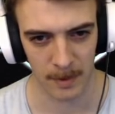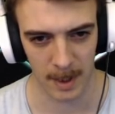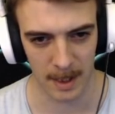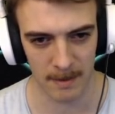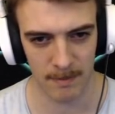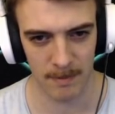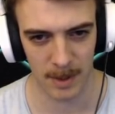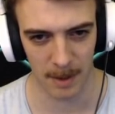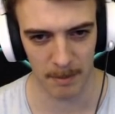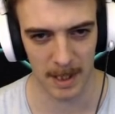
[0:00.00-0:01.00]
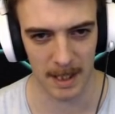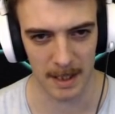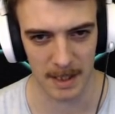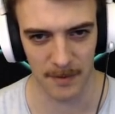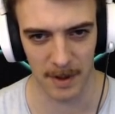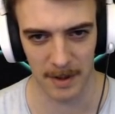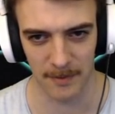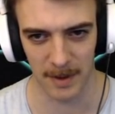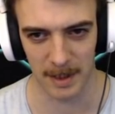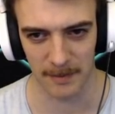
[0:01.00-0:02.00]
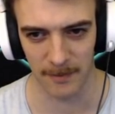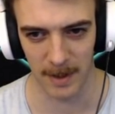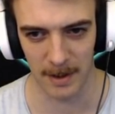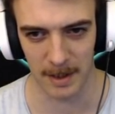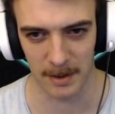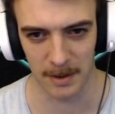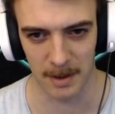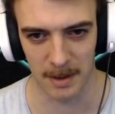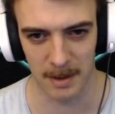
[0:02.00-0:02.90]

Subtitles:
Okay, top pair. That's very, very, very good.